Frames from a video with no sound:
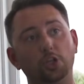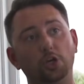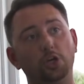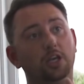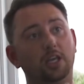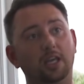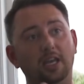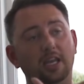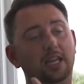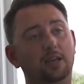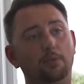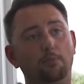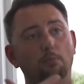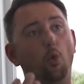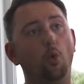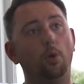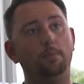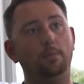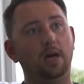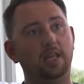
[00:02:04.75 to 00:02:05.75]
turning it into
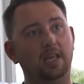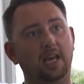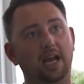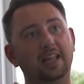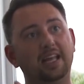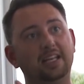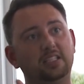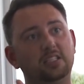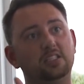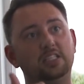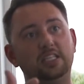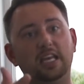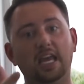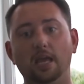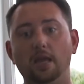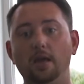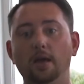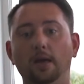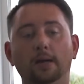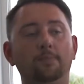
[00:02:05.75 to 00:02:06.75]
more money. I like to
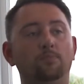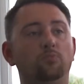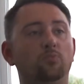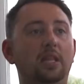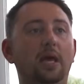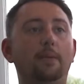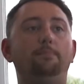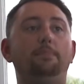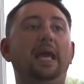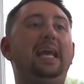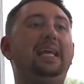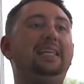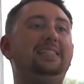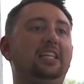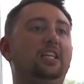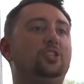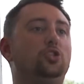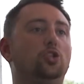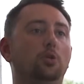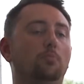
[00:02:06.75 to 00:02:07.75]
say that paid
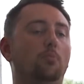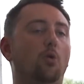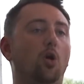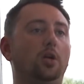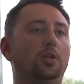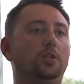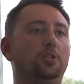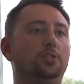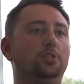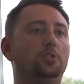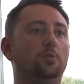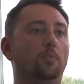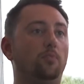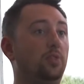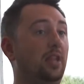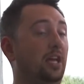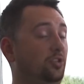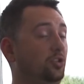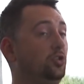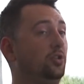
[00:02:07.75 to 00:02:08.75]
digital marketers
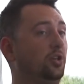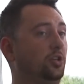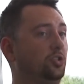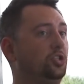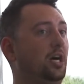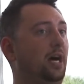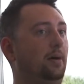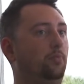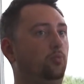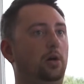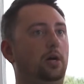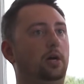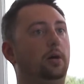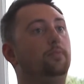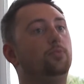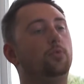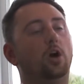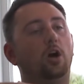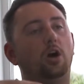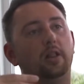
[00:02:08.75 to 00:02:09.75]
that do their job
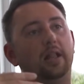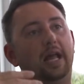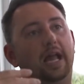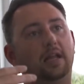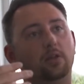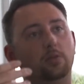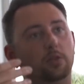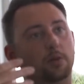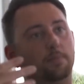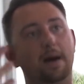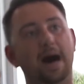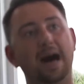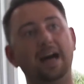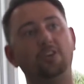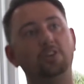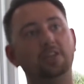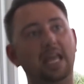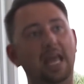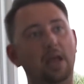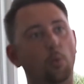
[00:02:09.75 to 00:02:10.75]
well are like the
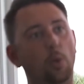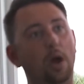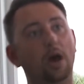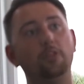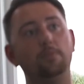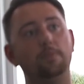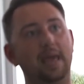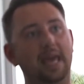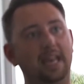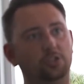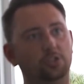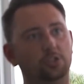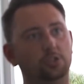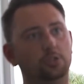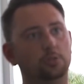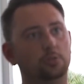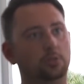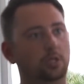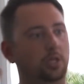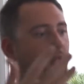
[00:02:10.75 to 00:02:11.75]
modern day wealth
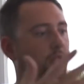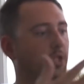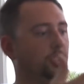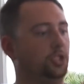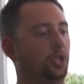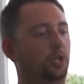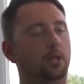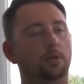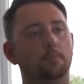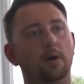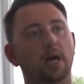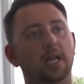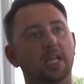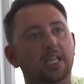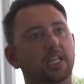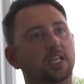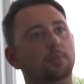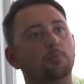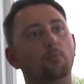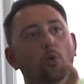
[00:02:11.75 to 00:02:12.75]
managers. They're turning
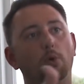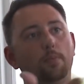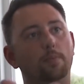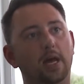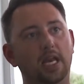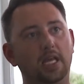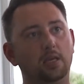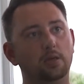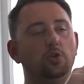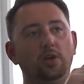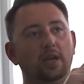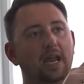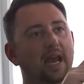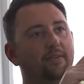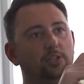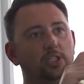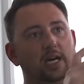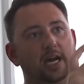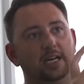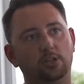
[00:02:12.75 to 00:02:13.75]
money into more money. You could
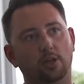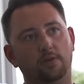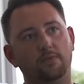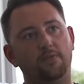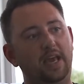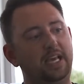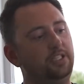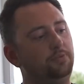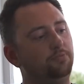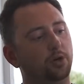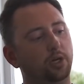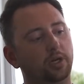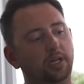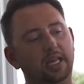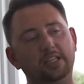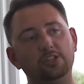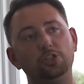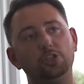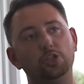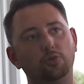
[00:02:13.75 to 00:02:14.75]
advertise on
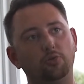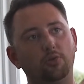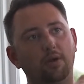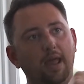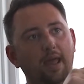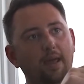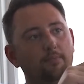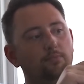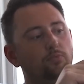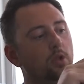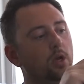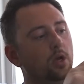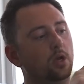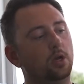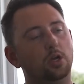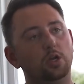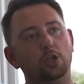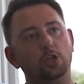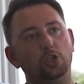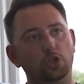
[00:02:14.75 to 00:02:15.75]
Facebook, Instagram,
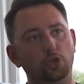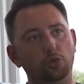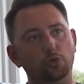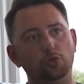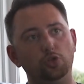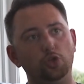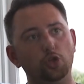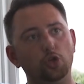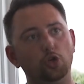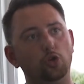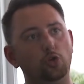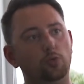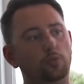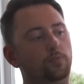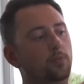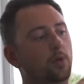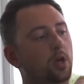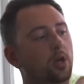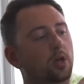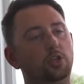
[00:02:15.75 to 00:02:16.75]
YouTube.
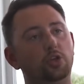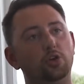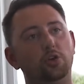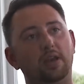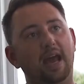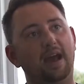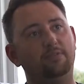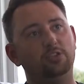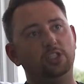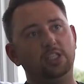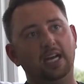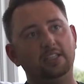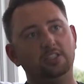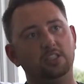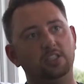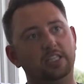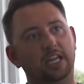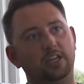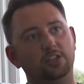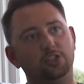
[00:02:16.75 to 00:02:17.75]
You could advertise
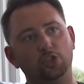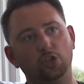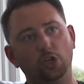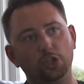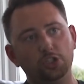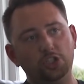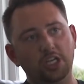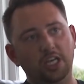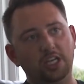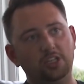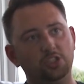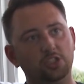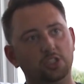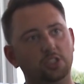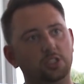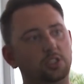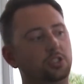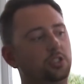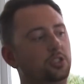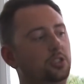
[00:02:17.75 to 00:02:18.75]
inside of search
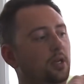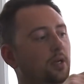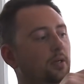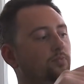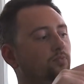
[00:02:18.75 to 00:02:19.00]
engines.